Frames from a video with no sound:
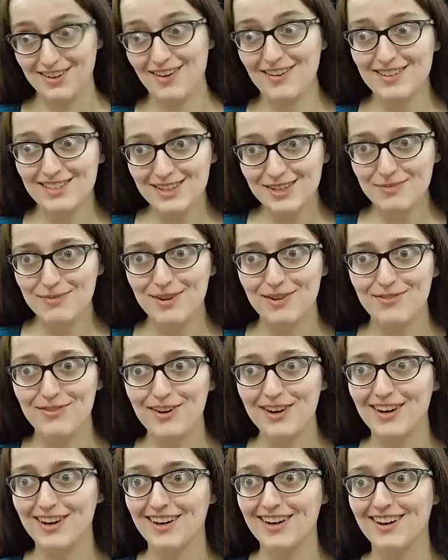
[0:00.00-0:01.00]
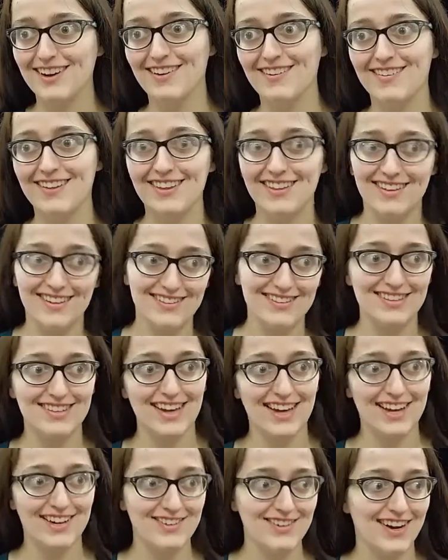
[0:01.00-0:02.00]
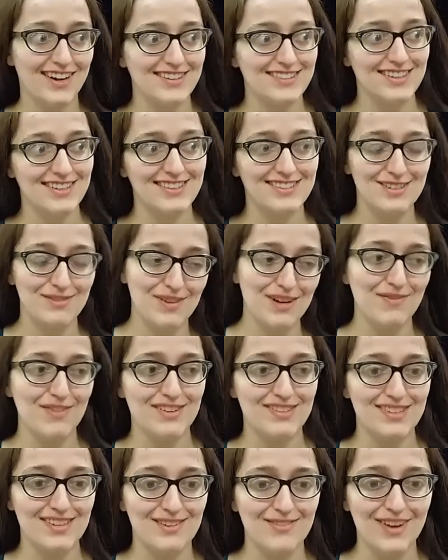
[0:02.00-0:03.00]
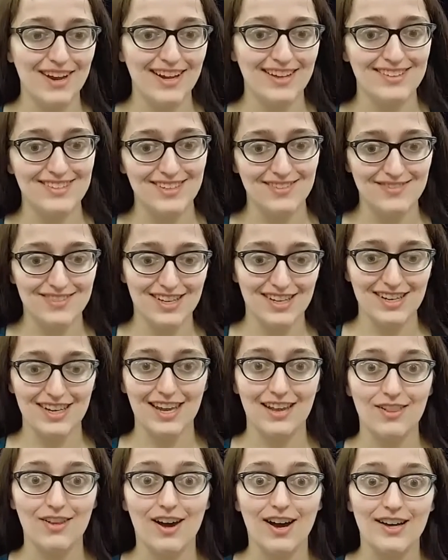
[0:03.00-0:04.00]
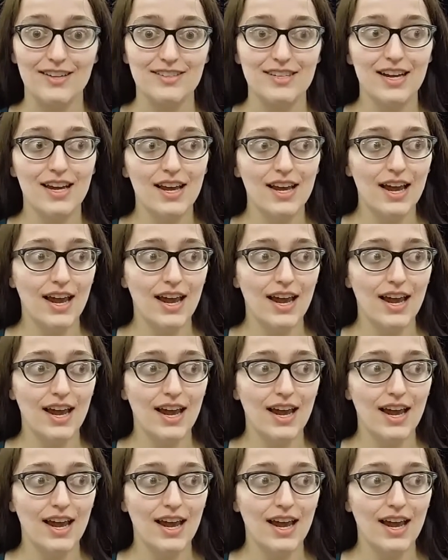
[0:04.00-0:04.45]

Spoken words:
There's always a little bit of fear, you know, when the contract's done so many months in advance, something's gonna get lost,